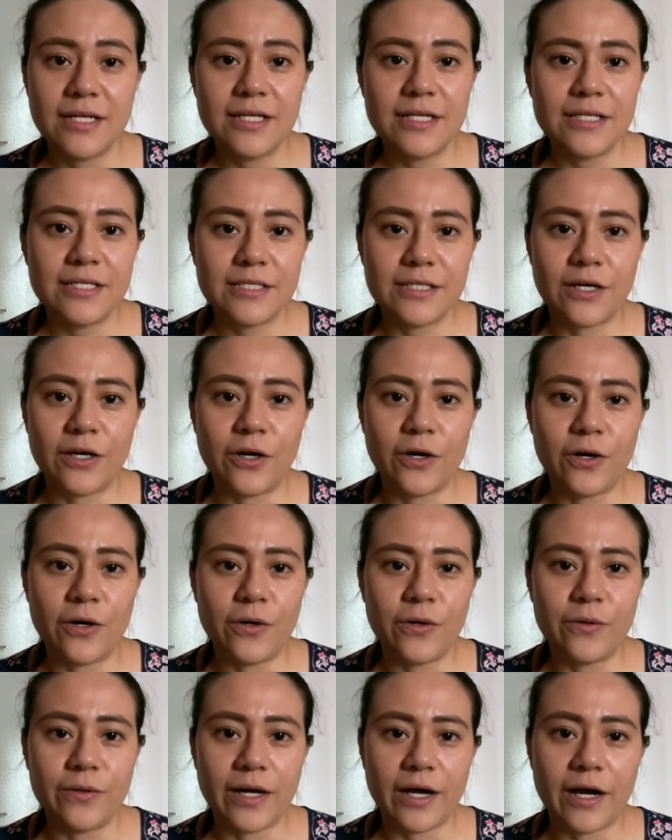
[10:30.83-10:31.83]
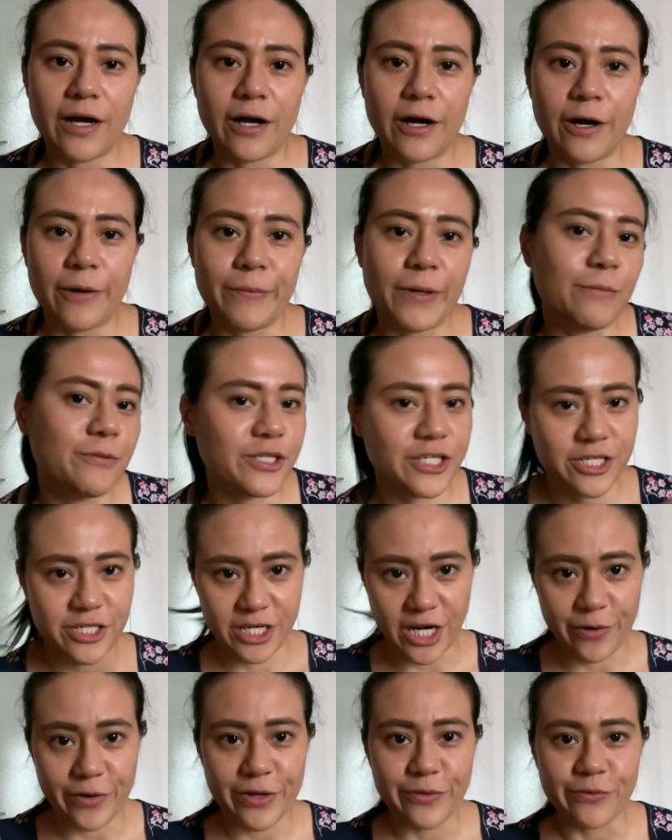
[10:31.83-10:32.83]
So I'm just
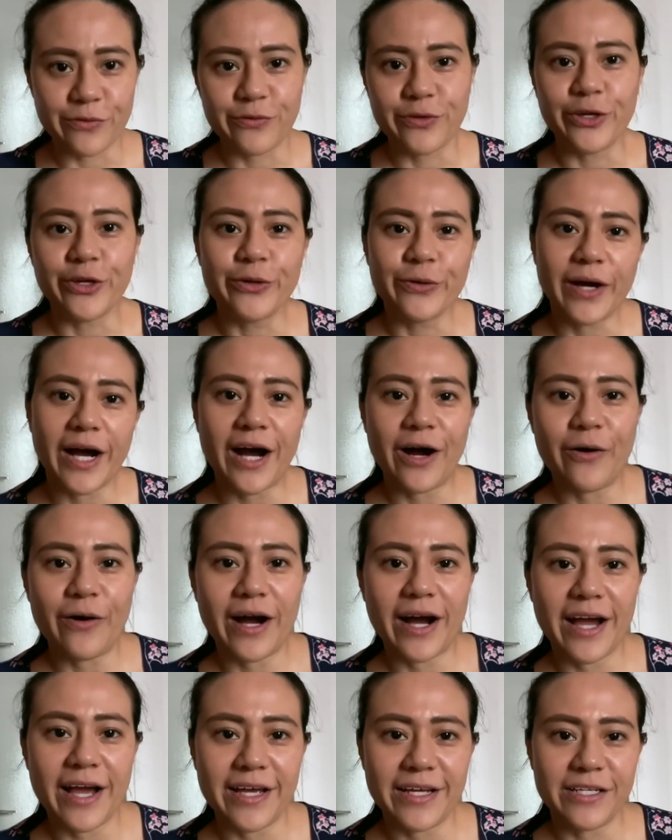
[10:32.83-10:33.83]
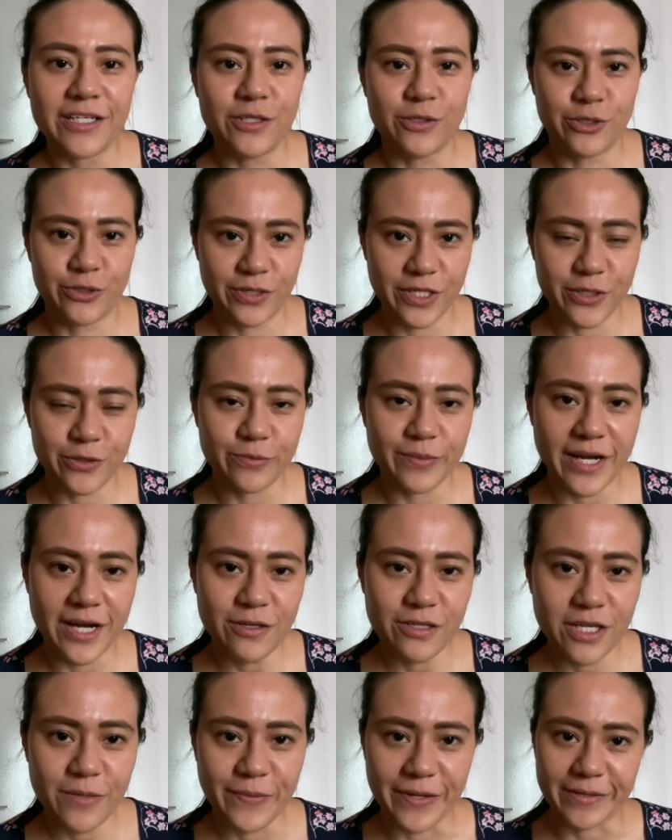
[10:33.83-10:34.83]
sharing with you how I usually do my
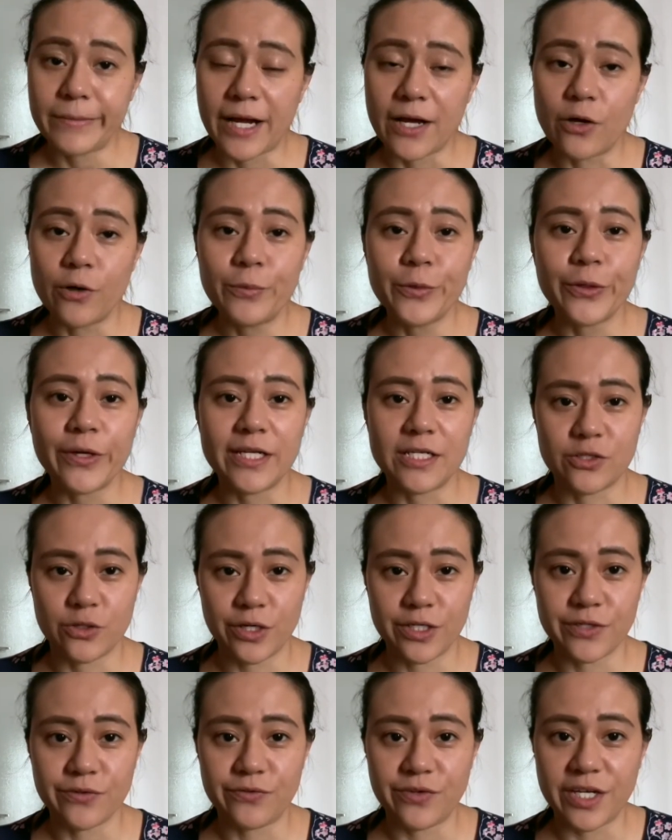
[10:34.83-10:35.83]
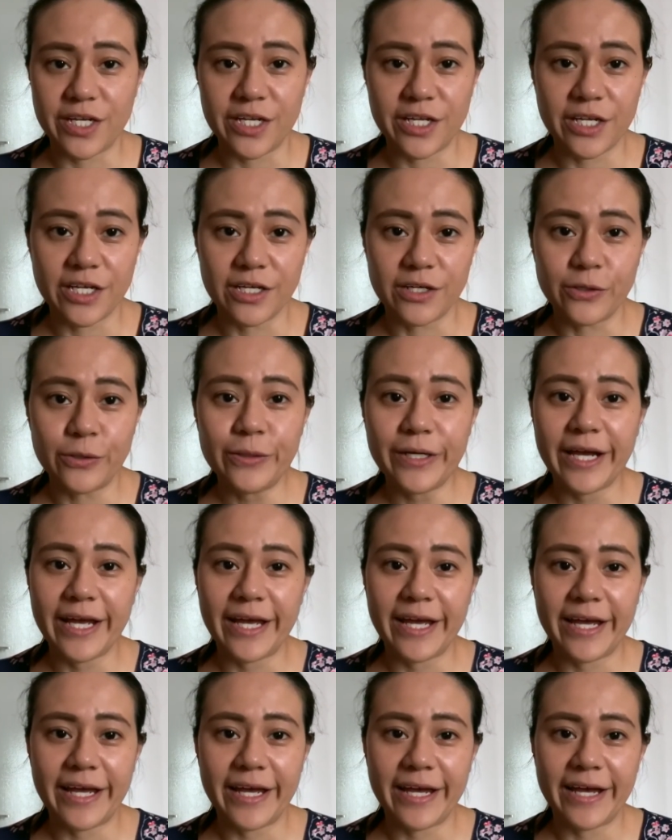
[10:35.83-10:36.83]
housekeeping. I hope you enjoy the video.
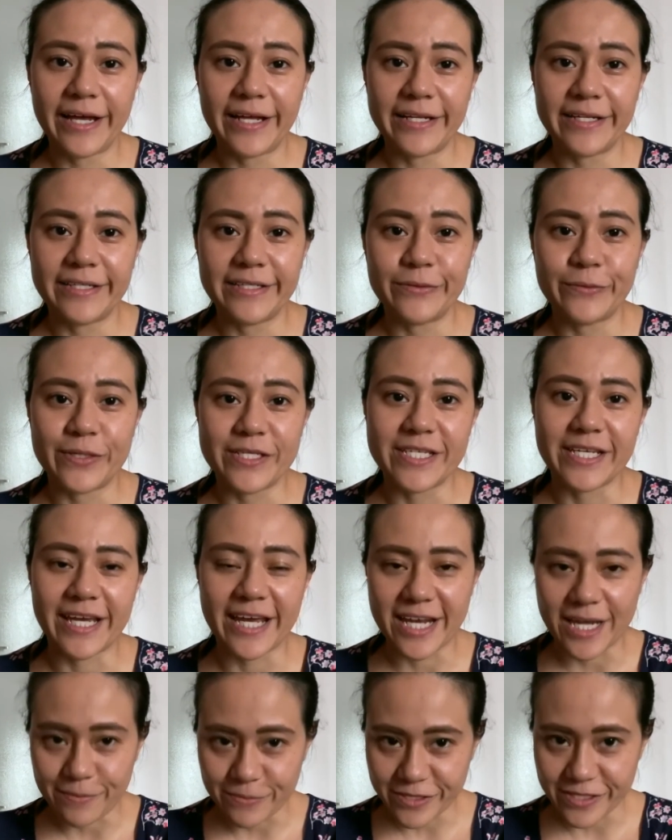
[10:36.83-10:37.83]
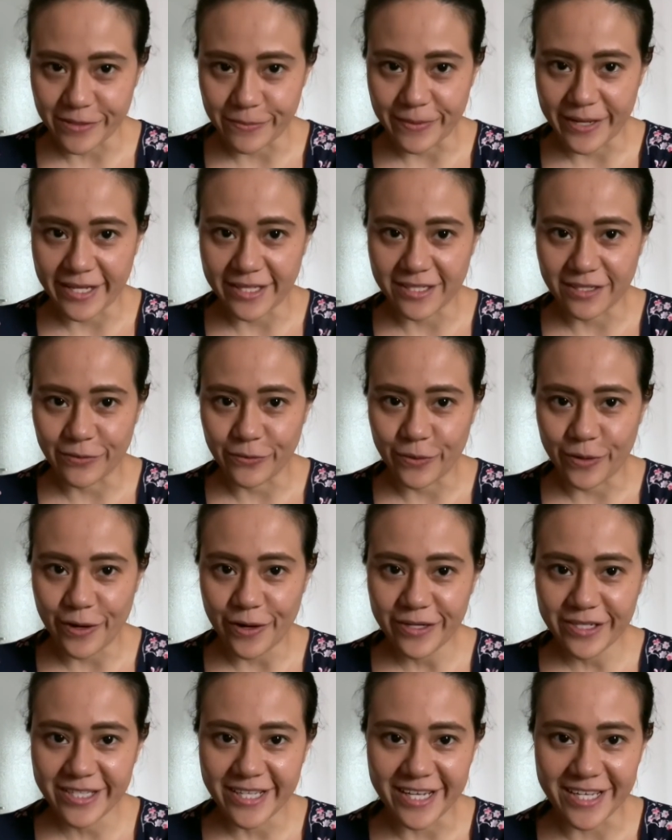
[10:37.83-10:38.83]
And once again, I'm Samantha
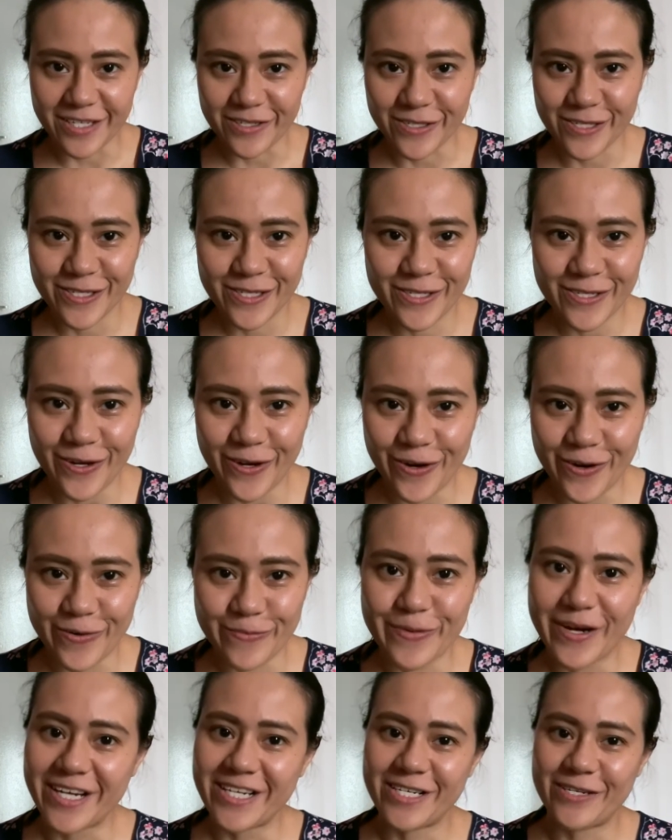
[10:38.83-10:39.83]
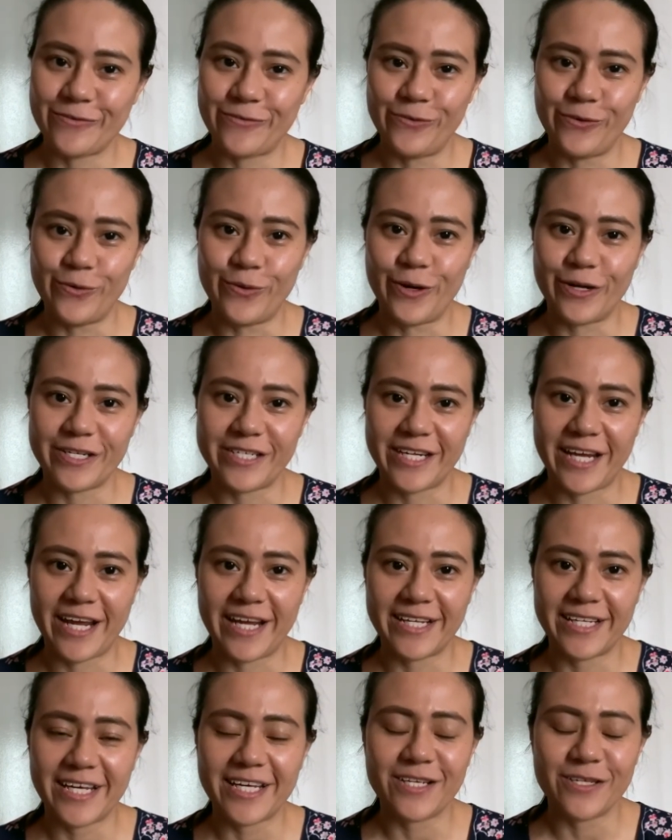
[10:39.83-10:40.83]
Wong. Thank you so much for watching.
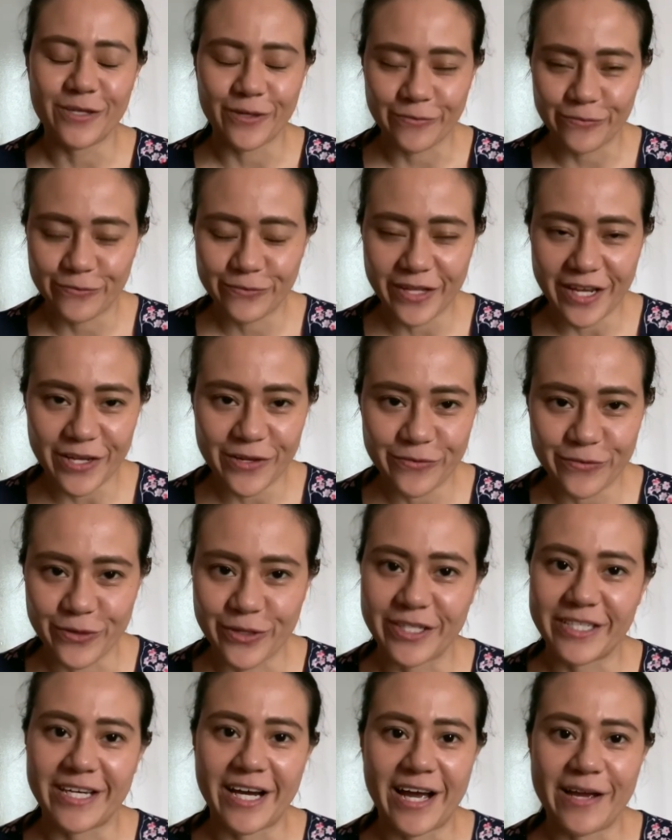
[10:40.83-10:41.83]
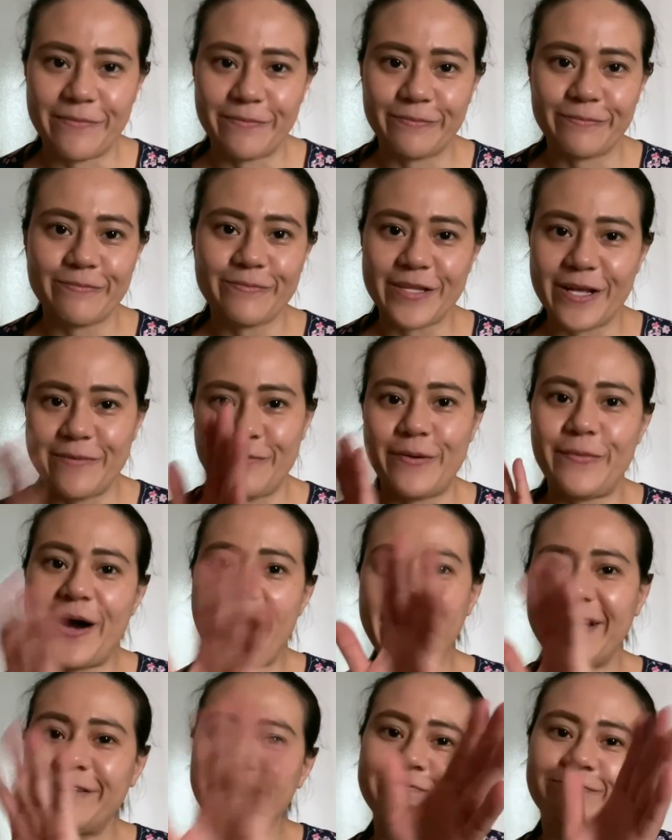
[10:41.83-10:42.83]
Thank you for your time. Bye
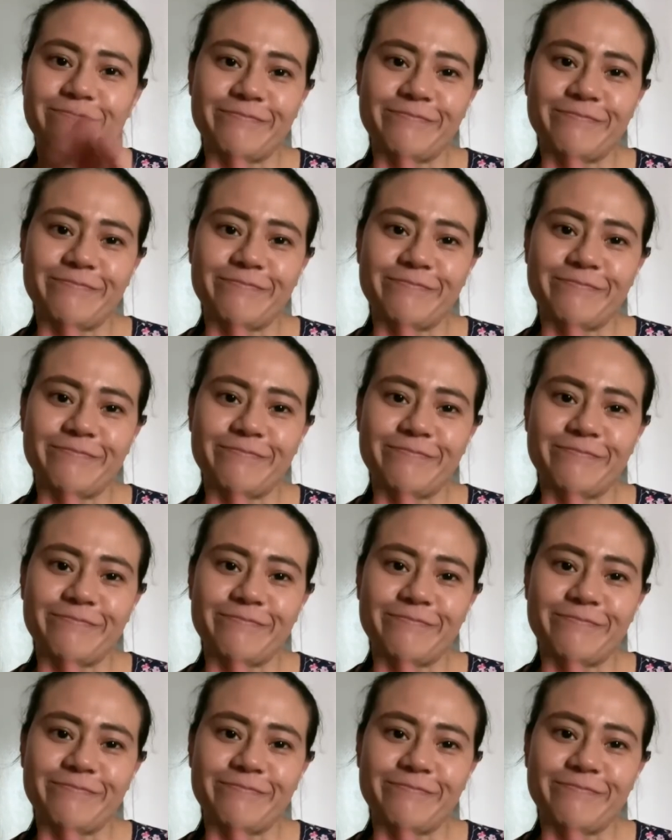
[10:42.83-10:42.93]
bye.